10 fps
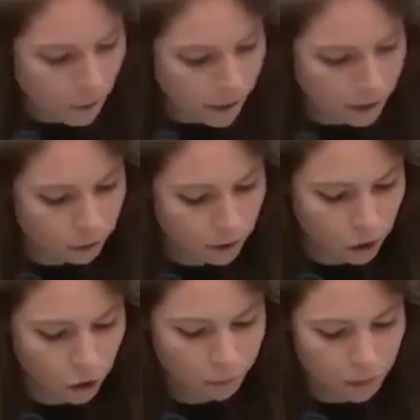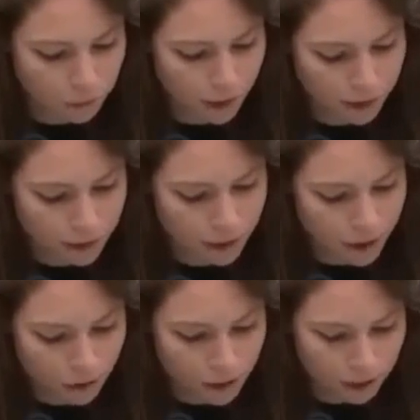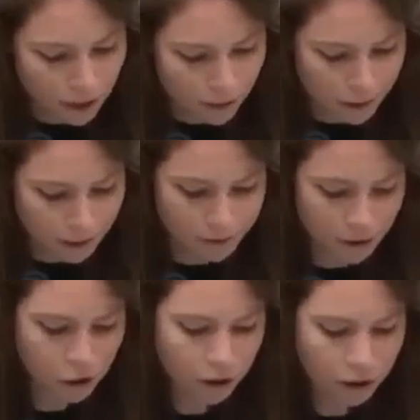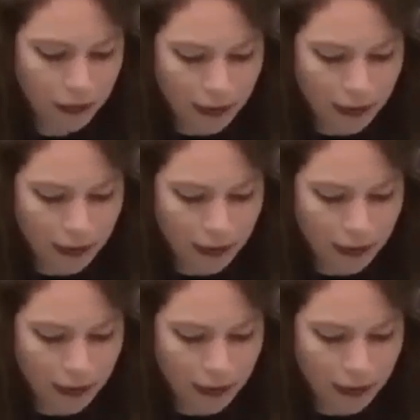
What this relationship between the US government officials